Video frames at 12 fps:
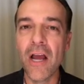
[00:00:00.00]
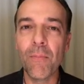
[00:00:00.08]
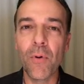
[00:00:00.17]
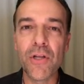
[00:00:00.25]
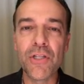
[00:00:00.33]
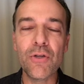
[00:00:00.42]

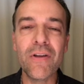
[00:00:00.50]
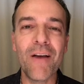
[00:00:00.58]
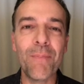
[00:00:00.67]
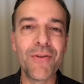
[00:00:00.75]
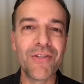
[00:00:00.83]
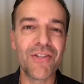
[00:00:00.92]
But we do
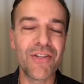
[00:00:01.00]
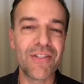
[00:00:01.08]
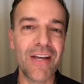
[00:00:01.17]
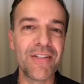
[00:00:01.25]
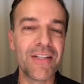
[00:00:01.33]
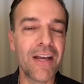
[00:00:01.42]
have position
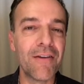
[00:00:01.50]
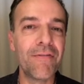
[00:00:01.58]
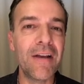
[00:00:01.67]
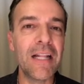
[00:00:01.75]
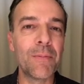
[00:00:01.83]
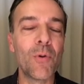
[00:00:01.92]
sizing
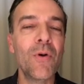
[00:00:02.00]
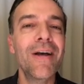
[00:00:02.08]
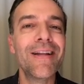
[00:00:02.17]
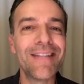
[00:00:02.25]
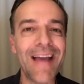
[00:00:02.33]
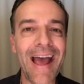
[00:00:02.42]
available
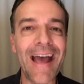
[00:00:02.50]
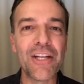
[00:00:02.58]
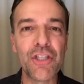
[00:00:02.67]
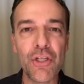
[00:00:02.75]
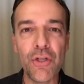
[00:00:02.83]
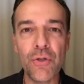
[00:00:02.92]
to
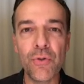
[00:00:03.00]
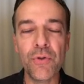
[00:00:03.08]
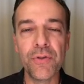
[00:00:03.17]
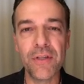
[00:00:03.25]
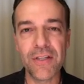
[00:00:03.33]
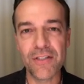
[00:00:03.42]
add to
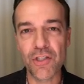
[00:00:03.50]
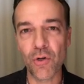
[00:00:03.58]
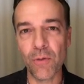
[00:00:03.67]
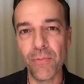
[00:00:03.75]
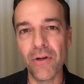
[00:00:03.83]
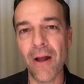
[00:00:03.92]
this
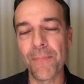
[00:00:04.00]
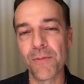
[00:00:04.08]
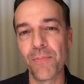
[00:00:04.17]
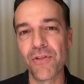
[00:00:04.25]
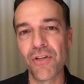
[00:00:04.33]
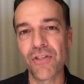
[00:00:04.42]
short put option
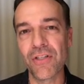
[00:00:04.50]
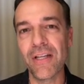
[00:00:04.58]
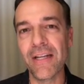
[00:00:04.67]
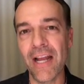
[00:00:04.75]
position in